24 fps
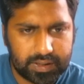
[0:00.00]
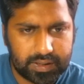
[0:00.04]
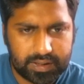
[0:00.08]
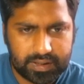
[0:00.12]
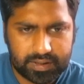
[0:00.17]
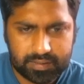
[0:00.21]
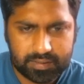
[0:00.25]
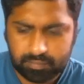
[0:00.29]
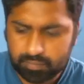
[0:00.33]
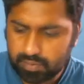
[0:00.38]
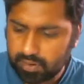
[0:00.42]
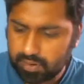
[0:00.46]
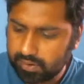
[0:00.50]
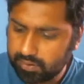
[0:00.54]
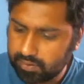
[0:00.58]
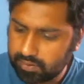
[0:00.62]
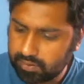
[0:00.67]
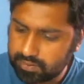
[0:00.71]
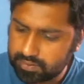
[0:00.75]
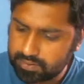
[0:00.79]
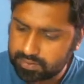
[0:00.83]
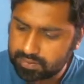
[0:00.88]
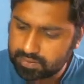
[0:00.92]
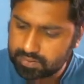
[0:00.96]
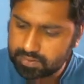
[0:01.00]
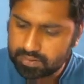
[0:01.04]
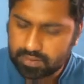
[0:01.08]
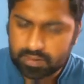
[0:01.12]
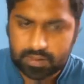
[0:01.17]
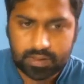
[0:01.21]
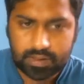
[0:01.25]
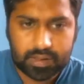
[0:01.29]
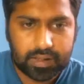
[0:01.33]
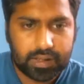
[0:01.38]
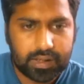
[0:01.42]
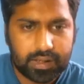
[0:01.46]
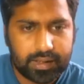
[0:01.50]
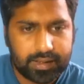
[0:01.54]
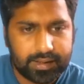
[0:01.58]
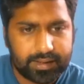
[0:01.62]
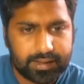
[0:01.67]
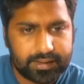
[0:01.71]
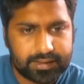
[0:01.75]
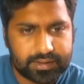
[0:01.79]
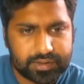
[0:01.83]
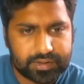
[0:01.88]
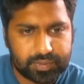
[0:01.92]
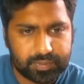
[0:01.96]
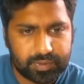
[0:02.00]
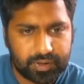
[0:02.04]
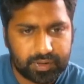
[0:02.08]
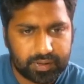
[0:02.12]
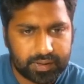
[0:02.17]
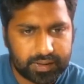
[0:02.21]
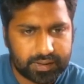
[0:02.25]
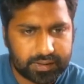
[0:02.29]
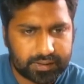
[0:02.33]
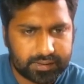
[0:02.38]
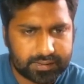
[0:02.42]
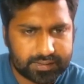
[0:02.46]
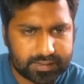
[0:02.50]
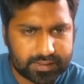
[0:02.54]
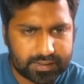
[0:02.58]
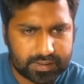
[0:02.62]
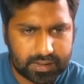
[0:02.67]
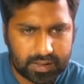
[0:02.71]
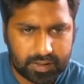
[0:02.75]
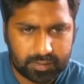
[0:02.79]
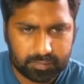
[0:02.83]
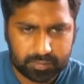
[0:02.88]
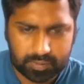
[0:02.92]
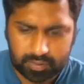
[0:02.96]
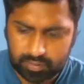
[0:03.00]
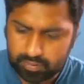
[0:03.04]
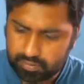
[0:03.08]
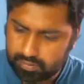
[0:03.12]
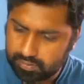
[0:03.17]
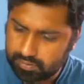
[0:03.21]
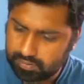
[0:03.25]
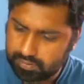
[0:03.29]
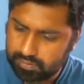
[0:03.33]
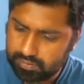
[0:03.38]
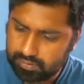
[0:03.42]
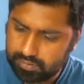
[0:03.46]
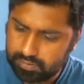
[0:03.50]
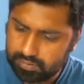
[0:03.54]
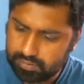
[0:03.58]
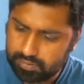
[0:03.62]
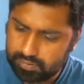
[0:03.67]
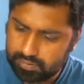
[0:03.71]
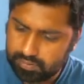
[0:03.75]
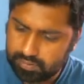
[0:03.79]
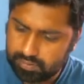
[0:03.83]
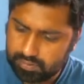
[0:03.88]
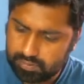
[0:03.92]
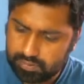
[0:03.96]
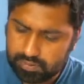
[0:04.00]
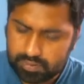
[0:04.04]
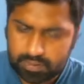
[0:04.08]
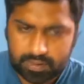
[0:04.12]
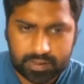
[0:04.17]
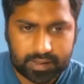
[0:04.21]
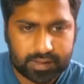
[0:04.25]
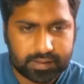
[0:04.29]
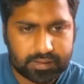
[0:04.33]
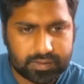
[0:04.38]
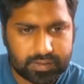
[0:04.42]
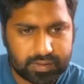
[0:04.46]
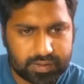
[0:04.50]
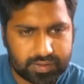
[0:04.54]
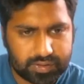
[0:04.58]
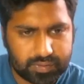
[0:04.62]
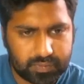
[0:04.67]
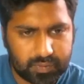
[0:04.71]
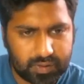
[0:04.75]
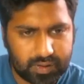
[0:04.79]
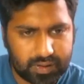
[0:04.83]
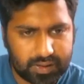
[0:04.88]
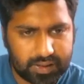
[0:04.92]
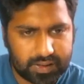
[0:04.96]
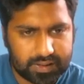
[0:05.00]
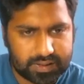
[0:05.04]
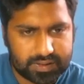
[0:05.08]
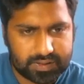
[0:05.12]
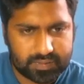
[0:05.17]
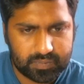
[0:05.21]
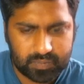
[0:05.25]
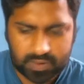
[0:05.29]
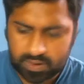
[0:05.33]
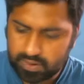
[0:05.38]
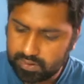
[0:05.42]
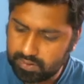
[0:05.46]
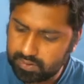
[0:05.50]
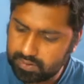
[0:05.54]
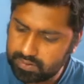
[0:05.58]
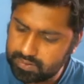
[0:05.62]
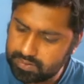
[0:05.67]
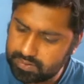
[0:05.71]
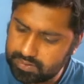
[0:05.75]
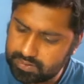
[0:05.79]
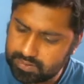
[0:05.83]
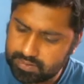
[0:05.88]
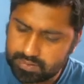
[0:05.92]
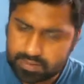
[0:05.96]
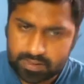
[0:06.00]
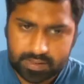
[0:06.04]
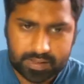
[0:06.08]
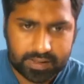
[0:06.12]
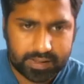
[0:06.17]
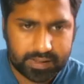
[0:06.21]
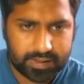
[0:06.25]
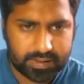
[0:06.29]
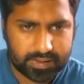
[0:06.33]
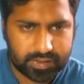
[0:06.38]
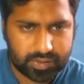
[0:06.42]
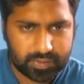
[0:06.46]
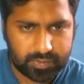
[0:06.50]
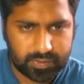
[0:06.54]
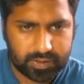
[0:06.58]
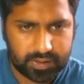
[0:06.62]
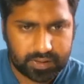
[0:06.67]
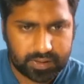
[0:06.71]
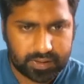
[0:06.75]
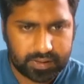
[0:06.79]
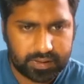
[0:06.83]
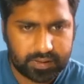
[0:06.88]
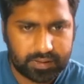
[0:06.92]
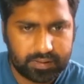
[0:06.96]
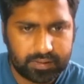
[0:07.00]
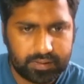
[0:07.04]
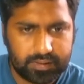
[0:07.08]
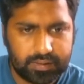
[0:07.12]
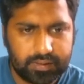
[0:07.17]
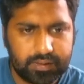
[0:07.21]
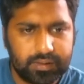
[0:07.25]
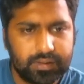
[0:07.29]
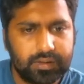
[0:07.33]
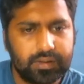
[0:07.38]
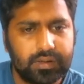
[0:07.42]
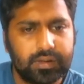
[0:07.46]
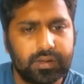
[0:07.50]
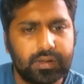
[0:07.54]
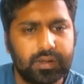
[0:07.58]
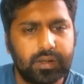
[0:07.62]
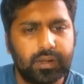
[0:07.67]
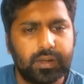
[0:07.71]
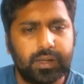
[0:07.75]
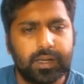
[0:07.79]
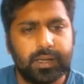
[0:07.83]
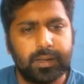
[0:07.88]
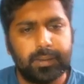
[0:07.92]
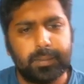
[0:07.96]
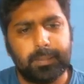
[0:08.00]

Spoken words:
a minus a raised to power x upon x raised to power x minus a raised to power a. Okay.